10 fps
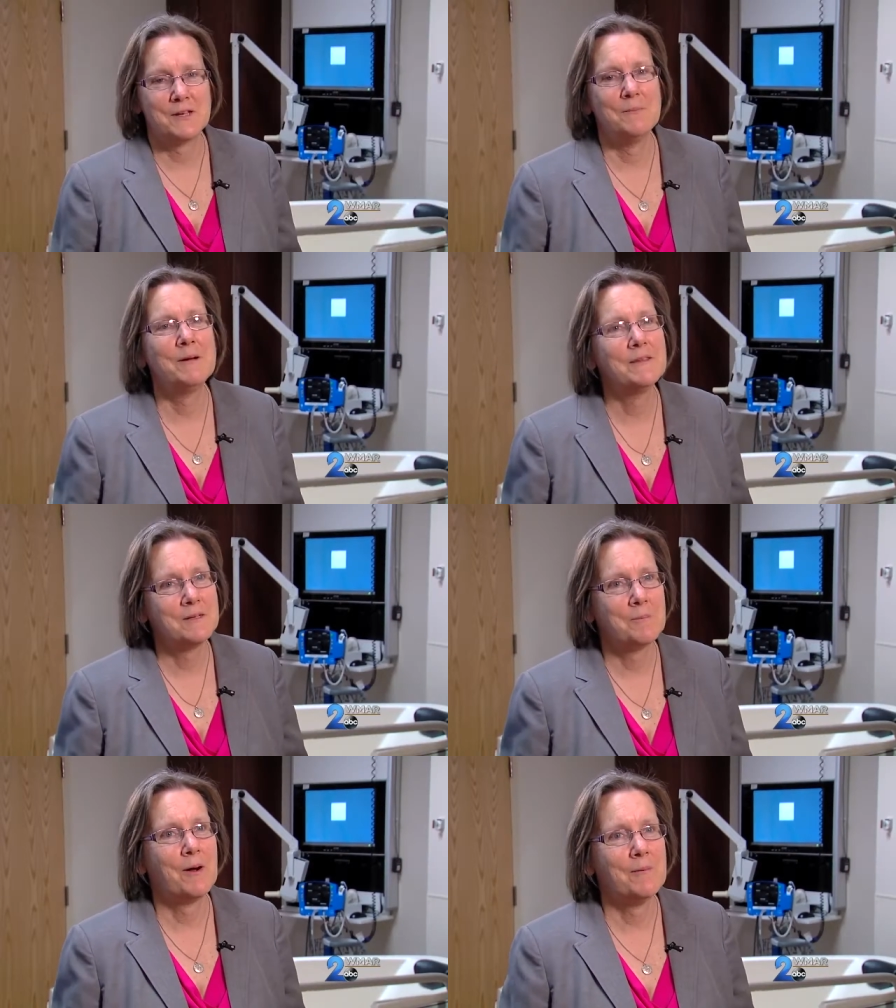as chairman of
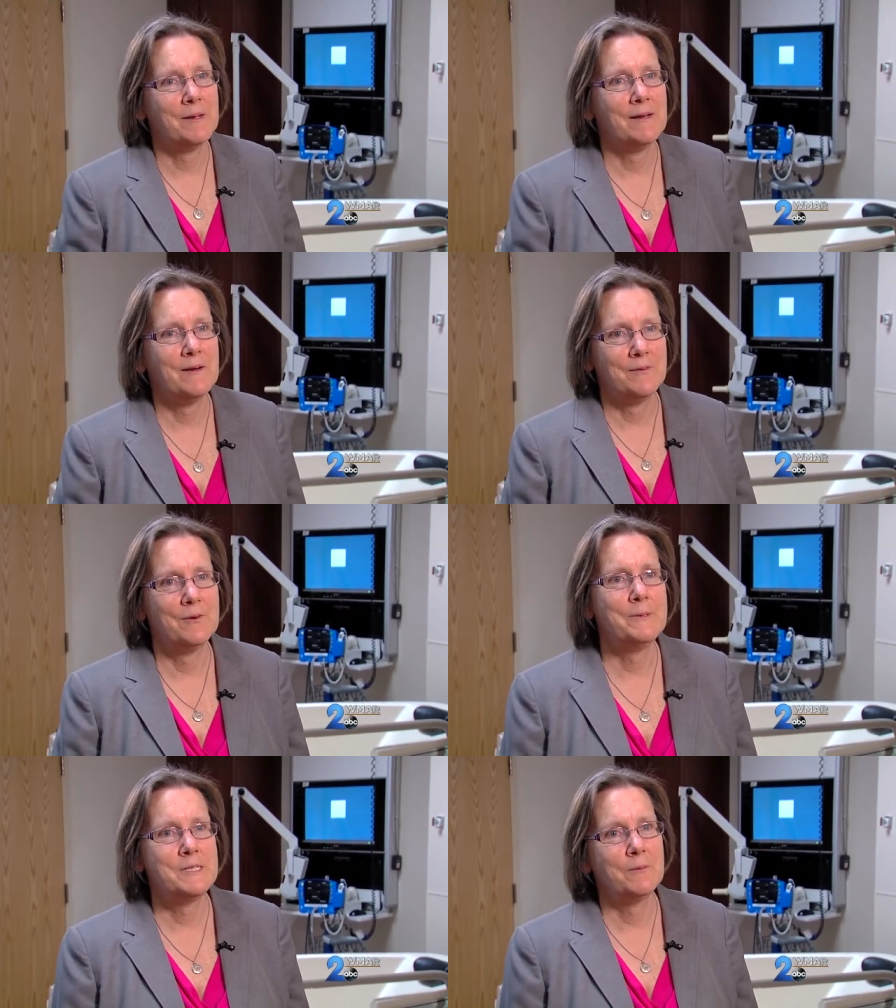the Department of
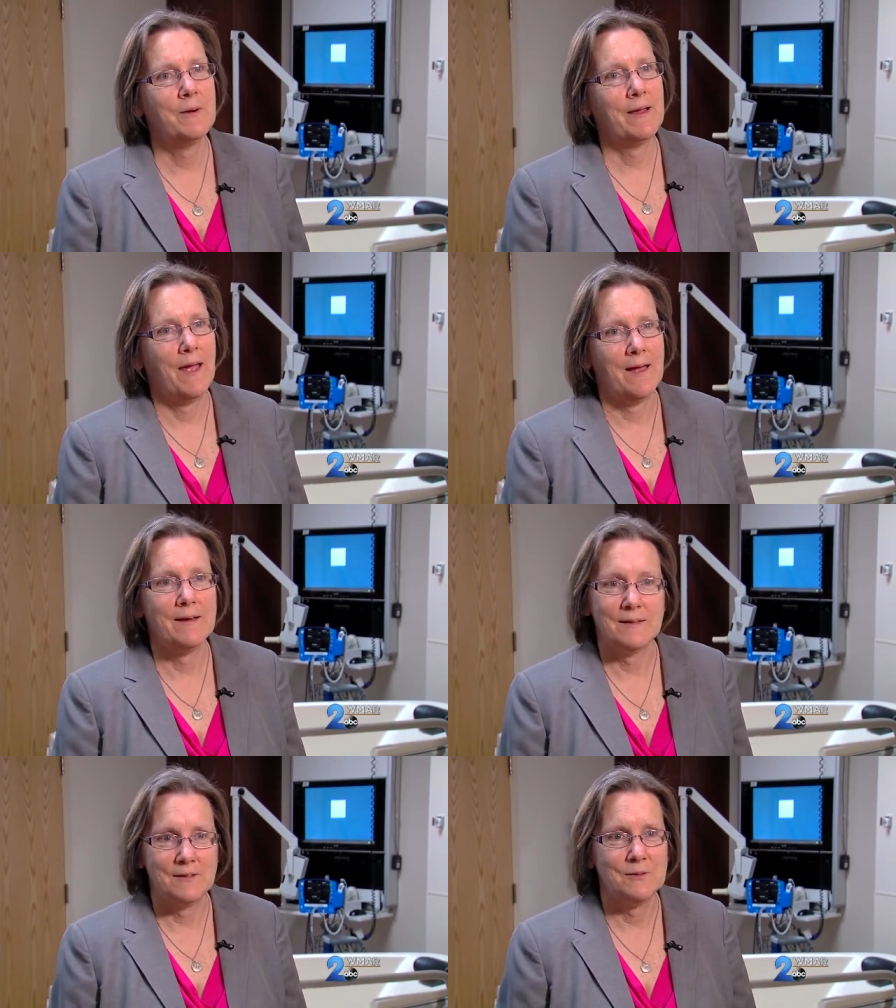
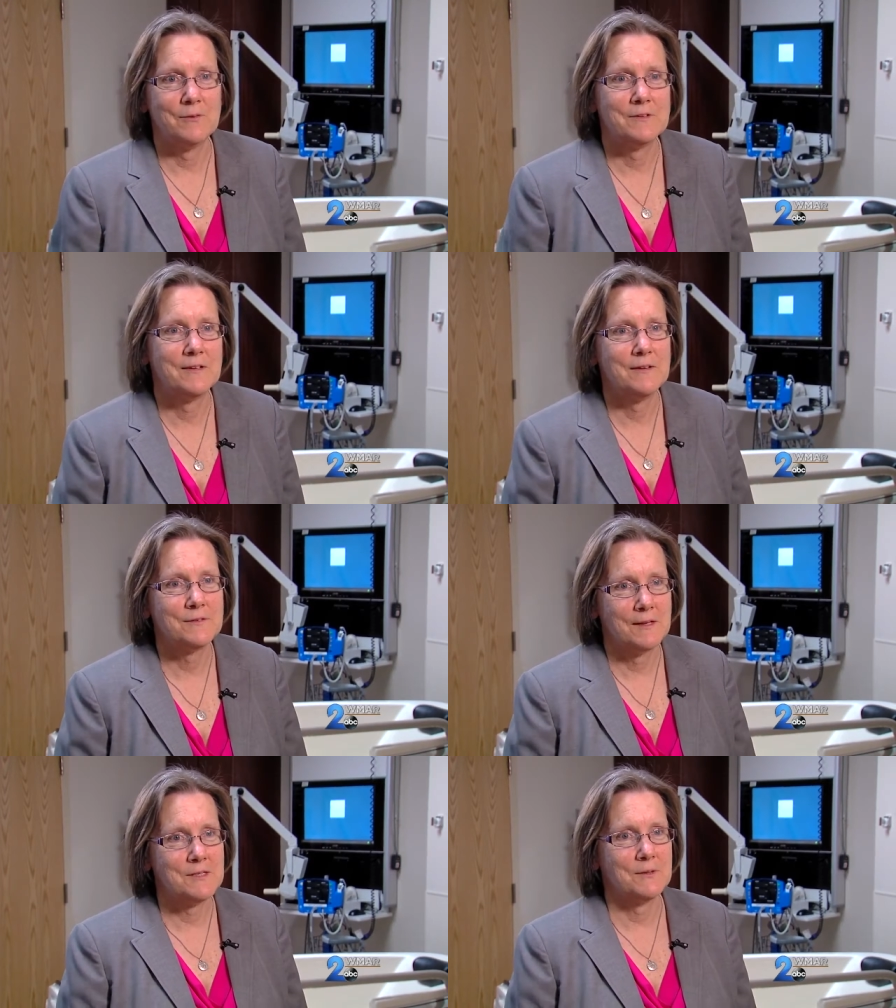OBGYN at the University
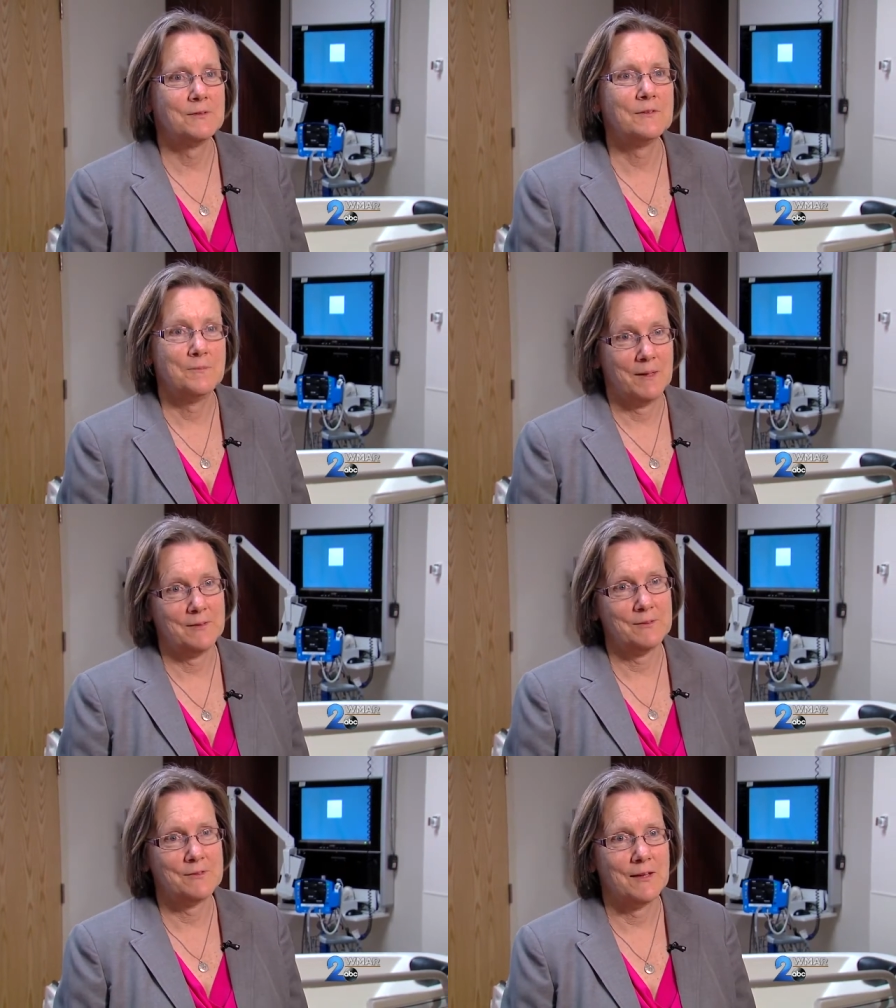of St. Joseph
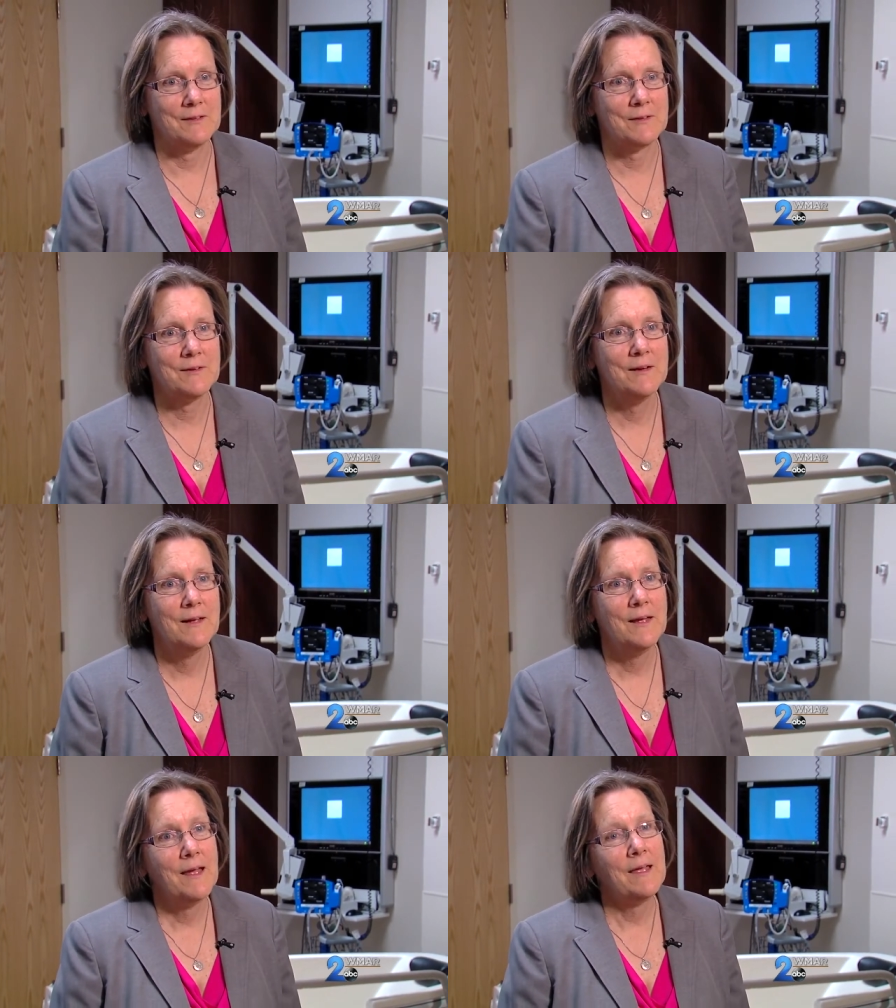Medical Center
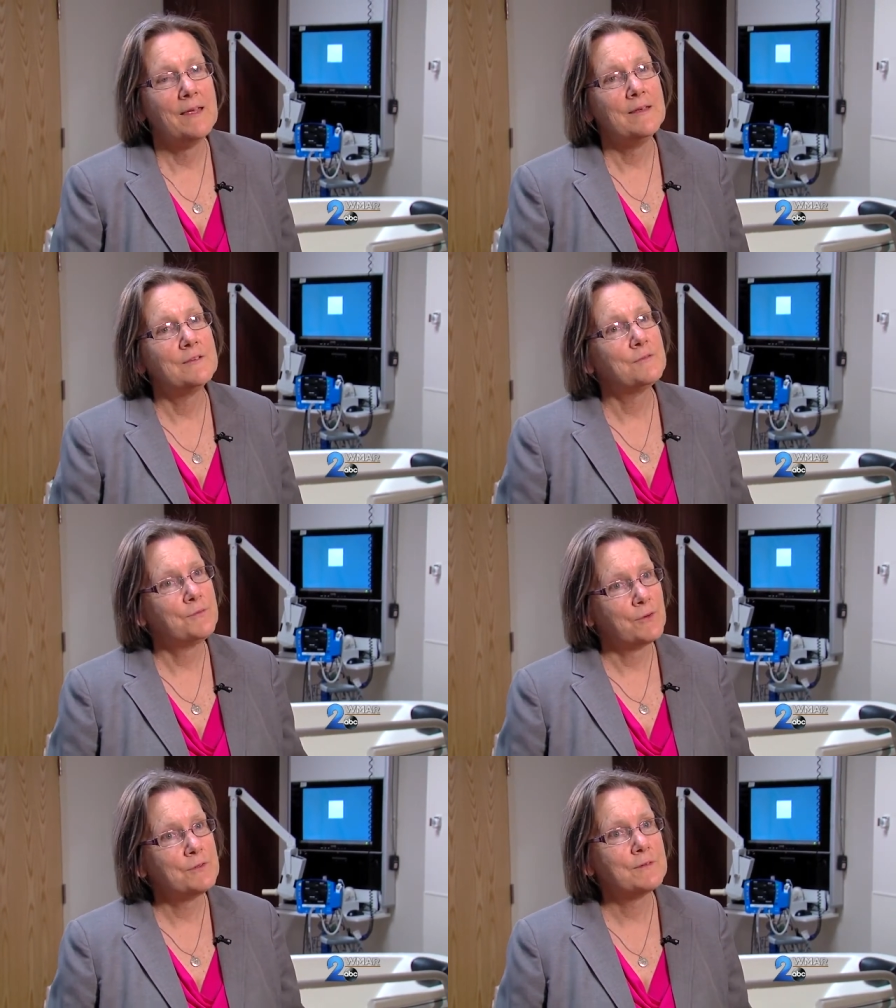is
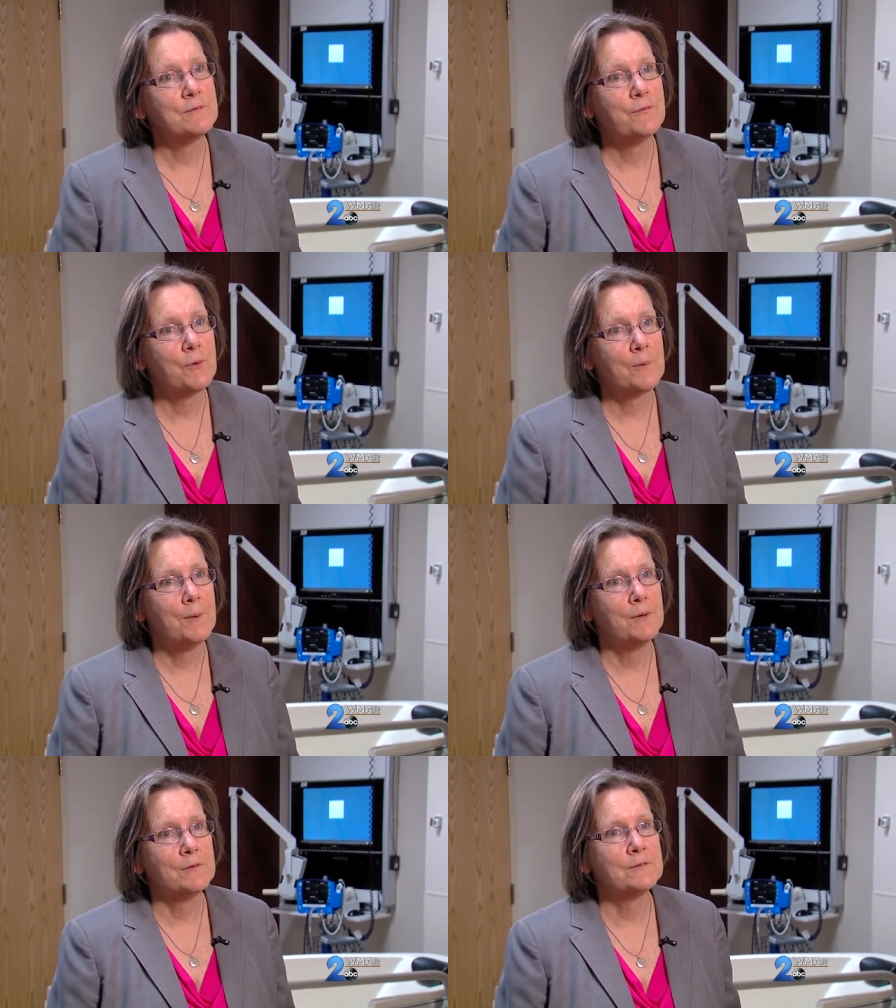first and
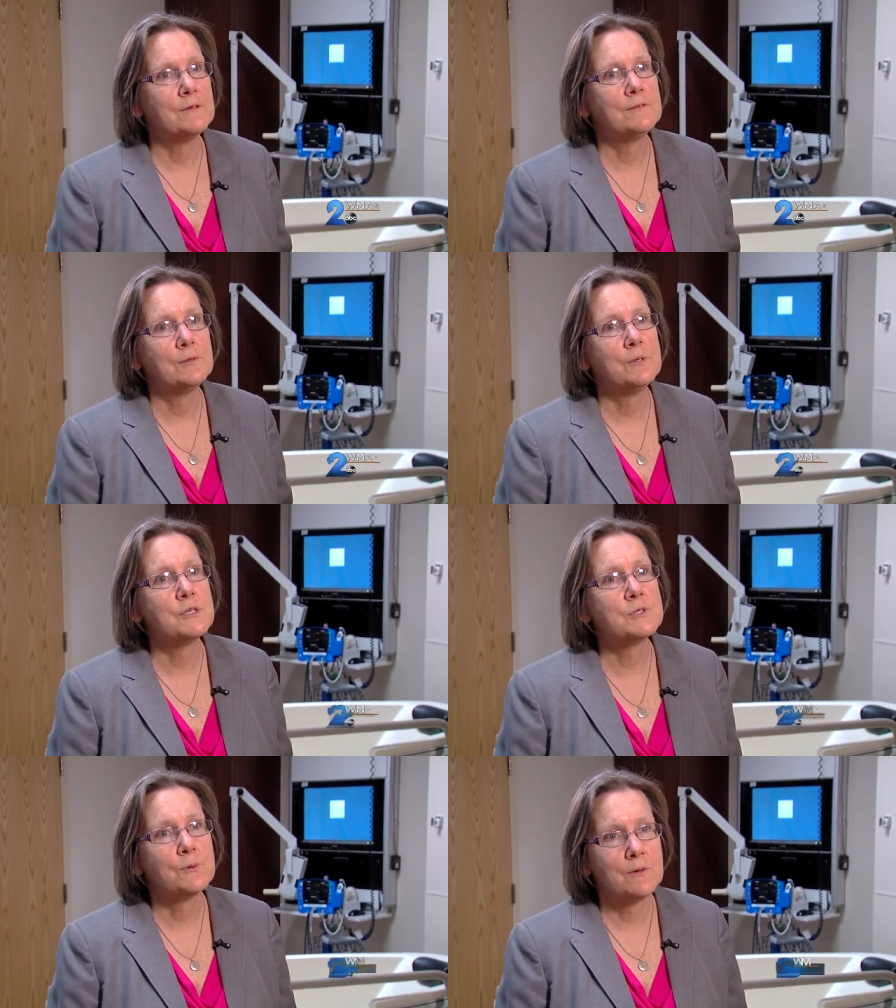foremost to
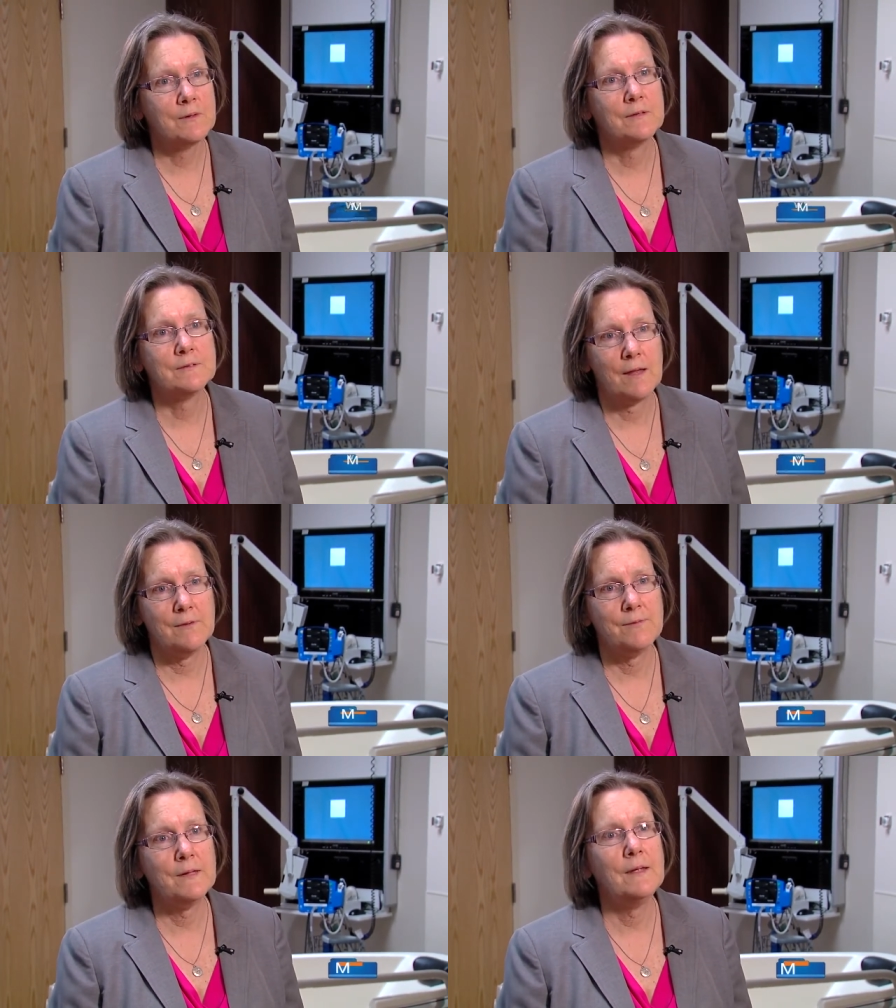ensure the
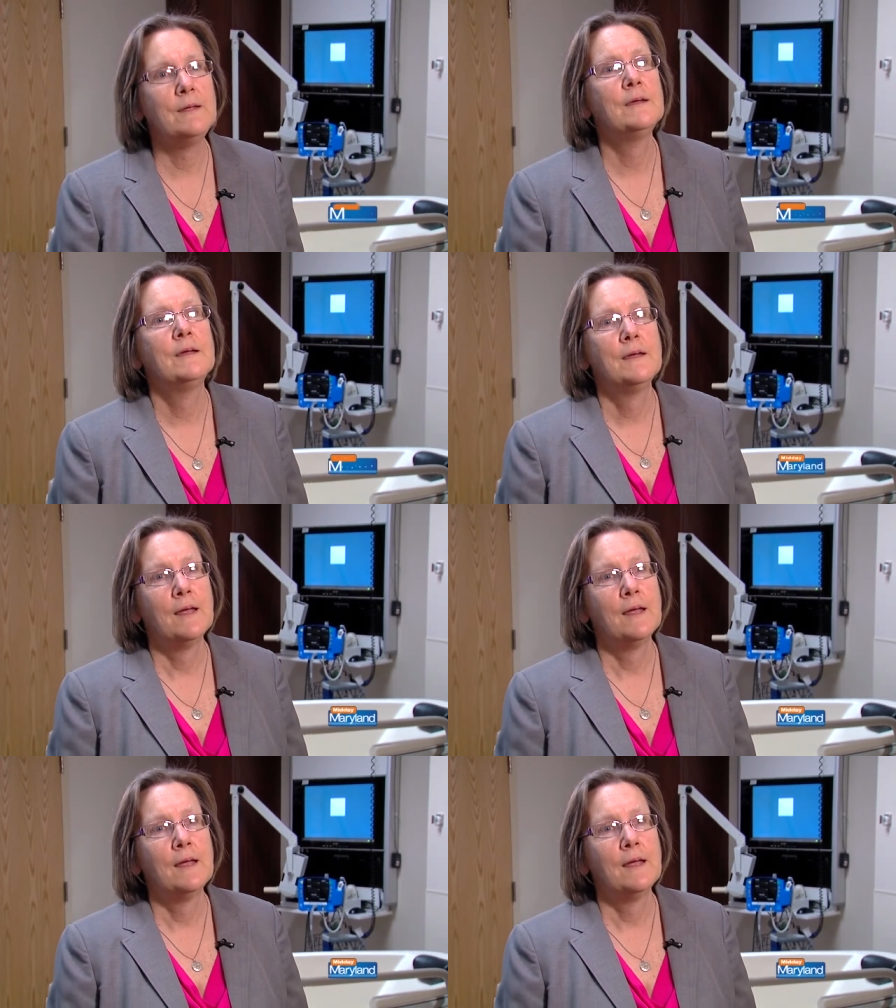safety